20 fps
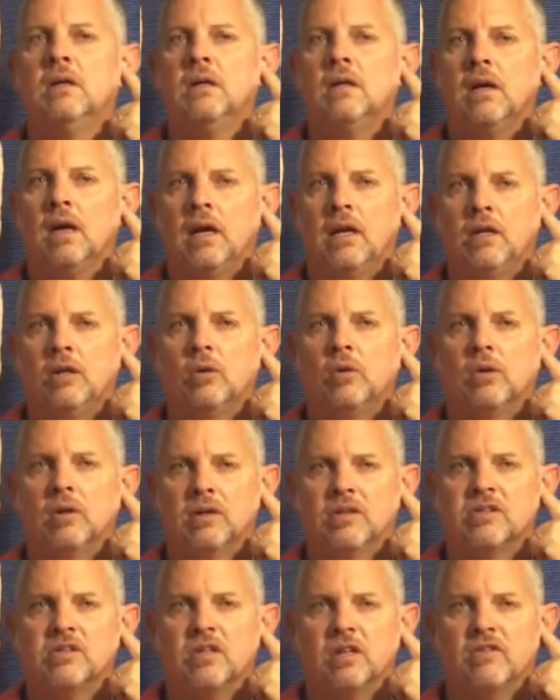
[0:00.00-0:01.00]
and you are
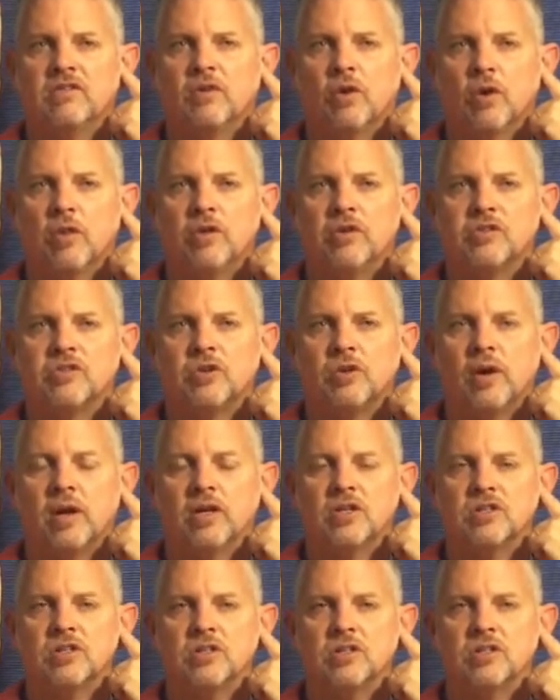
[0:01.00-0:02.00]
listening for those
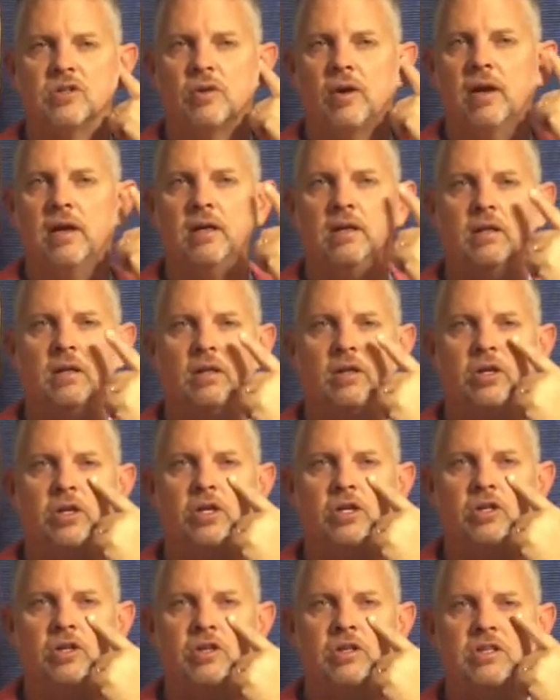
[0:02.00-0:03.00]
directions, right?
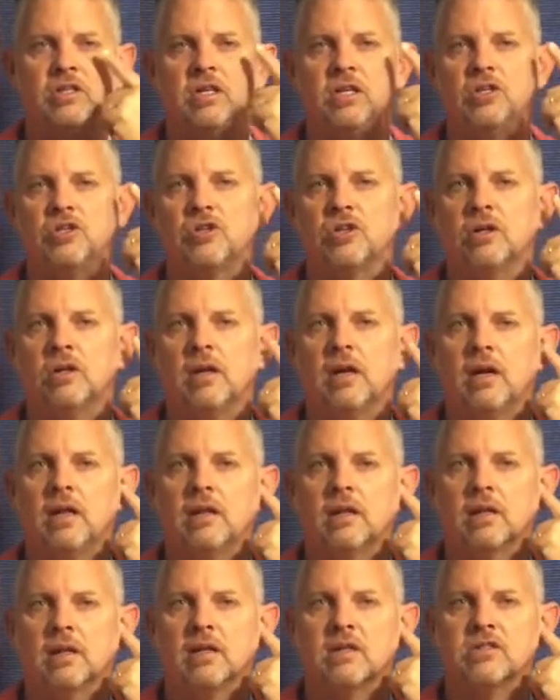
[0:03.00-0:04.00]
Looking to the teacher and
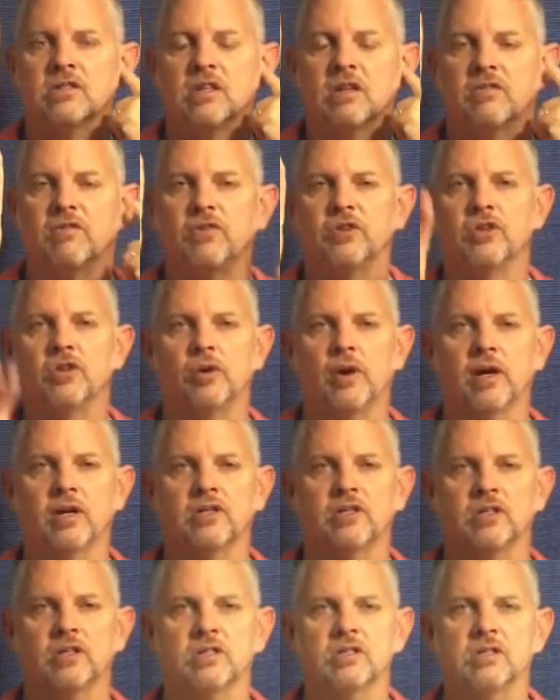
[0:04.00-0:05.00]
then listening for
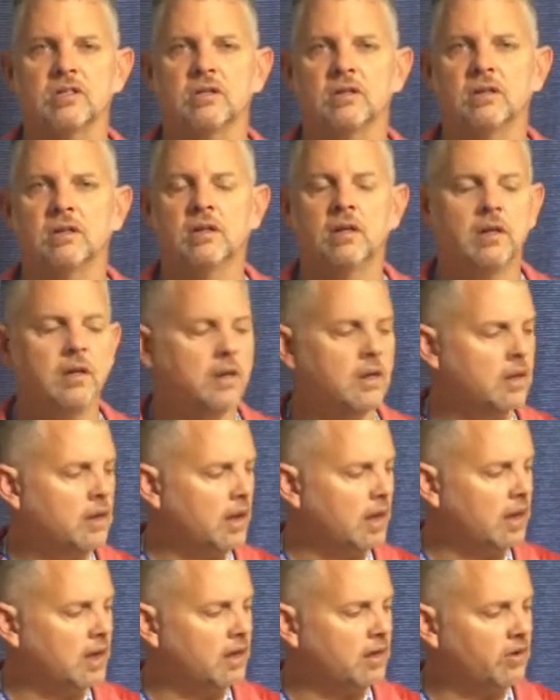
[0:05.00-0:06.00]
directions.
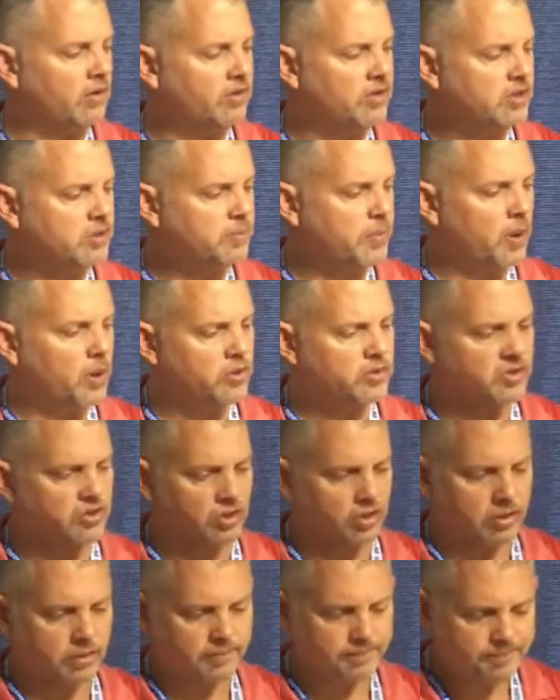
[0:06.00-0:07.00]
And this
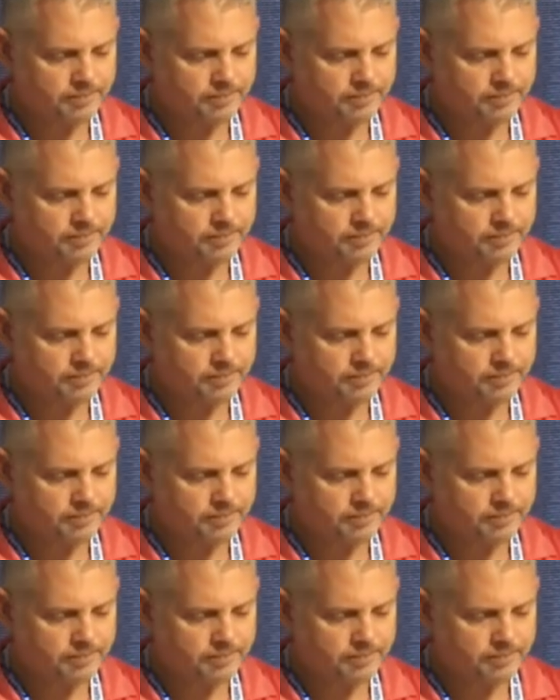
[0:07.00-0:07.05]
poster